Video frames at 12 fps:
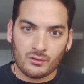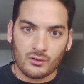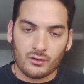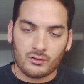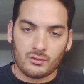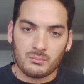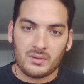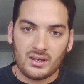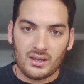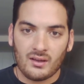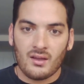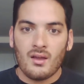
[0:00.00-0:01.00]
learner,
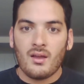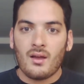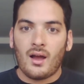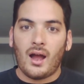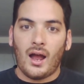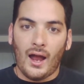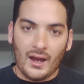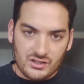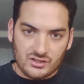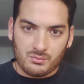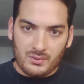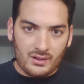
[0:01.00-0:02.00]
meaning I
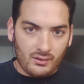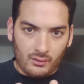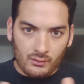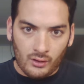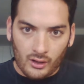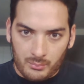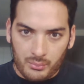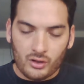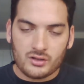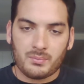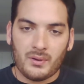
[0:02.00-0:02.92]
just read a lot of books,